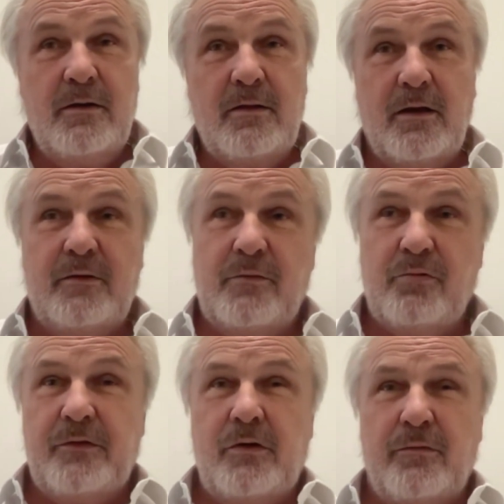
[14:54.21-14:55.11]
Like there
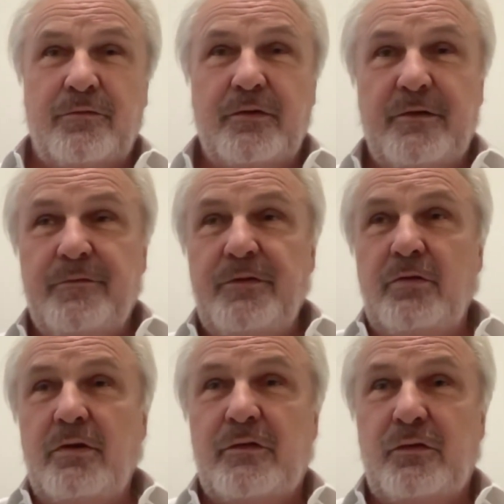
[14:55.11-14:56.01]
was a conference in
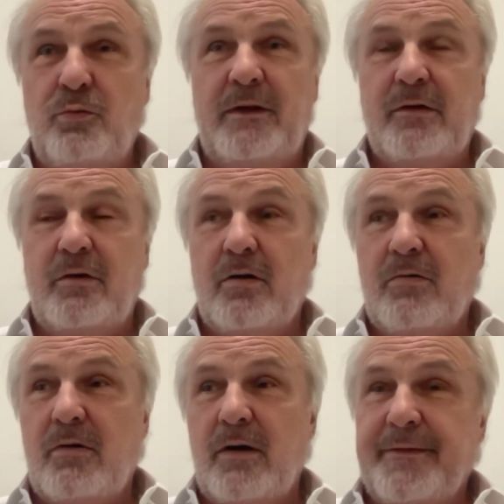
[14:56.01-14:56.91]
Vilnius 2 weeks
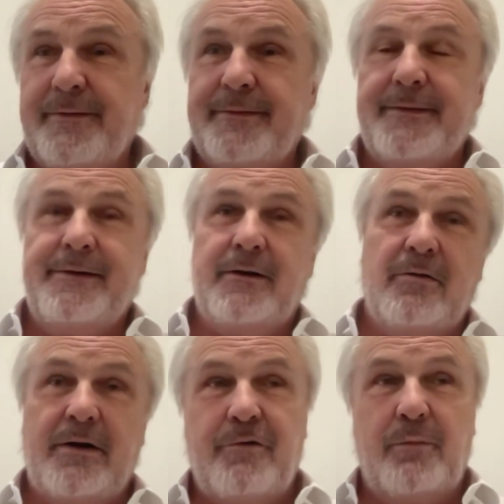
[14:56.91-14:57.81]
ago, and
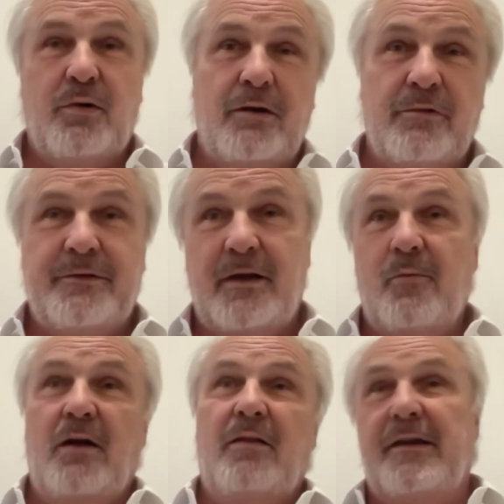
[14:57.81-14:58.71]
everybody was saying,
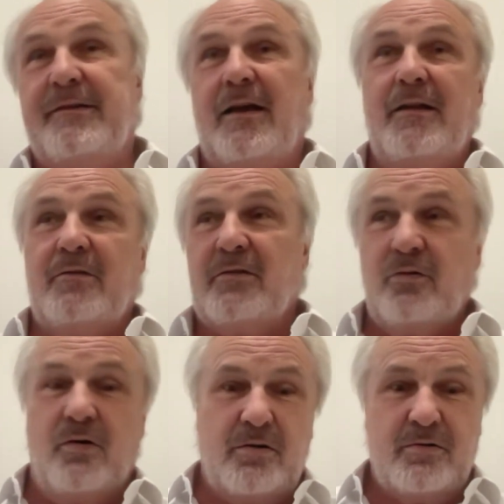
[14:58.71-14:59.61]
"Well, let's end our
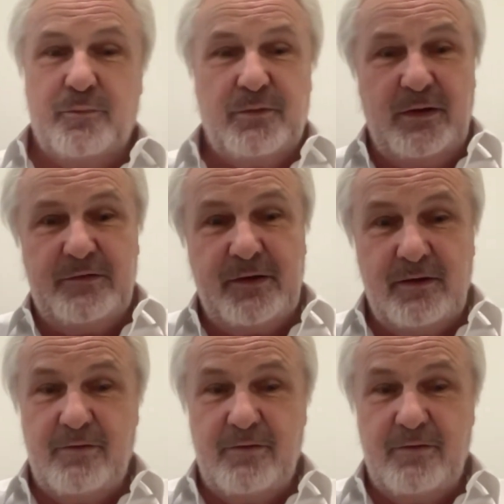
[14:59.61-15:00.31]
talk optimistically."